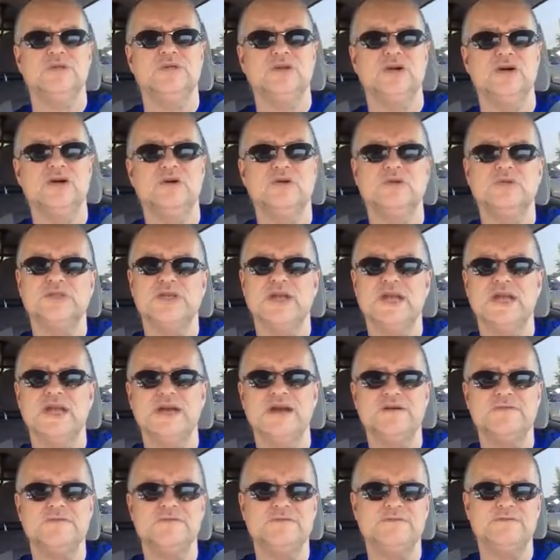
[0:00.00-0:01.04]
dog owners
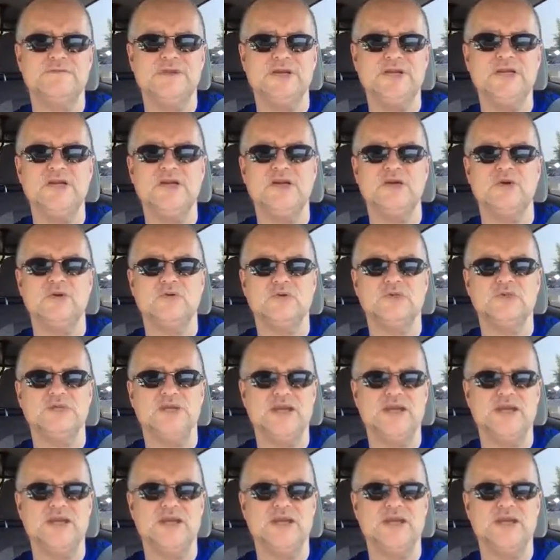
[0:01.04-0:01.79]
have videos.